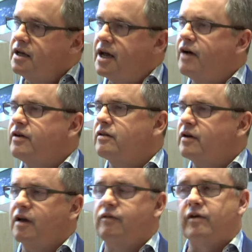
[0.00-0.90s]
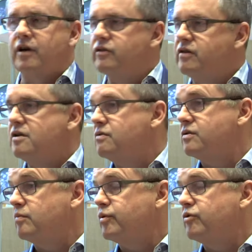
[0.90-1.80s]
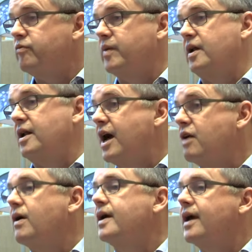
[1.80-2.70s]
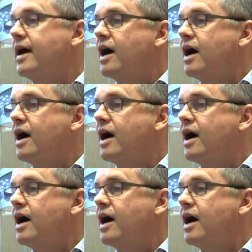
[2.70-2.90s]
Now they're looking for continuous improvement and how do I